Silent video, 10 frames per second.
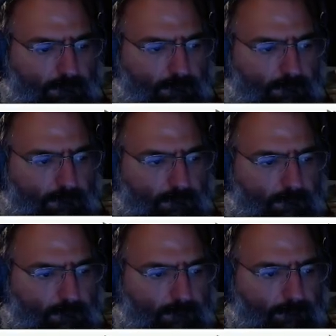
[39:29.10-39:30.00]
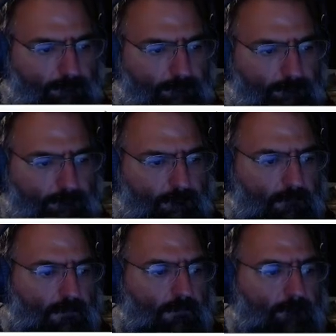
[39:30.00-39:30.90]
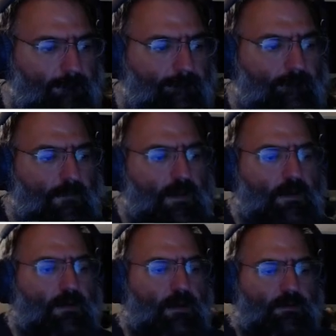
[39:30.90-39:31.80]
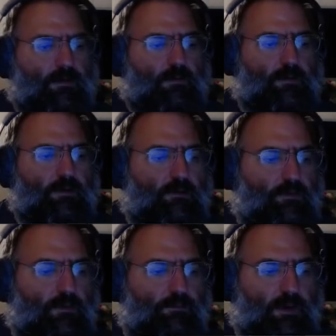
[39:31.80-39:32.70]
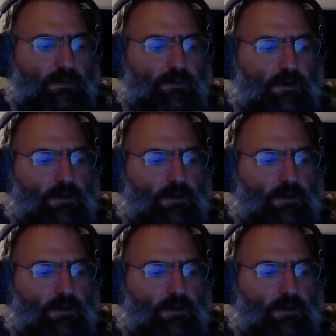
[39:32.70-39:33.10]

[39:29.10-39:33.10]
Yeah, there we go. Not terribly useful, but